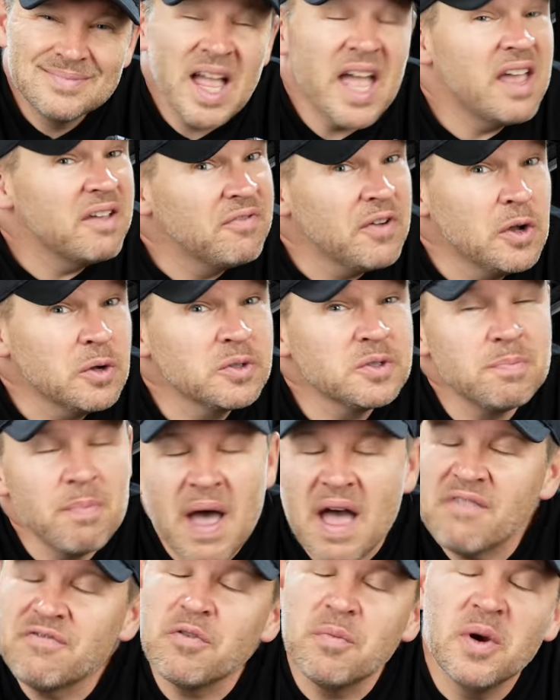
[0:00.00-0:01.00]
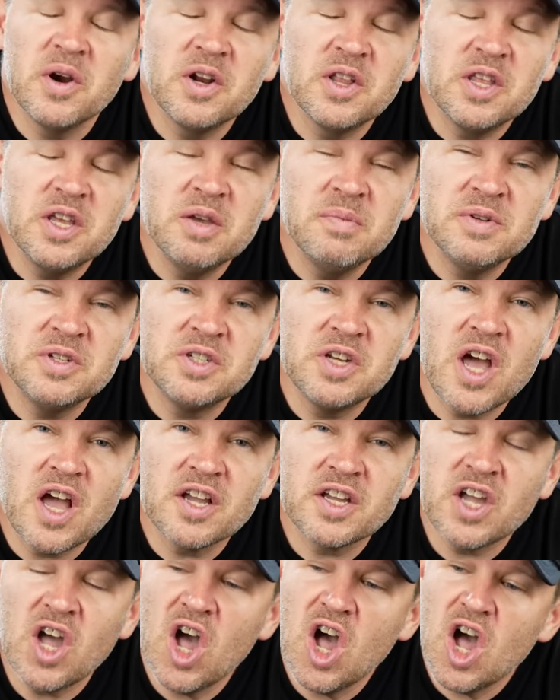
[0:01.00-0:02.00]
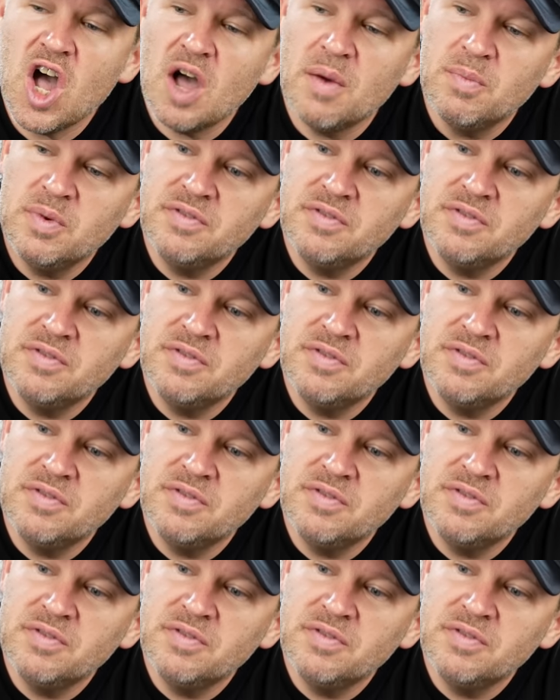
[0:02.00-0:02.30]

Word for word: Hey folks, Matt from artoftheimage.com.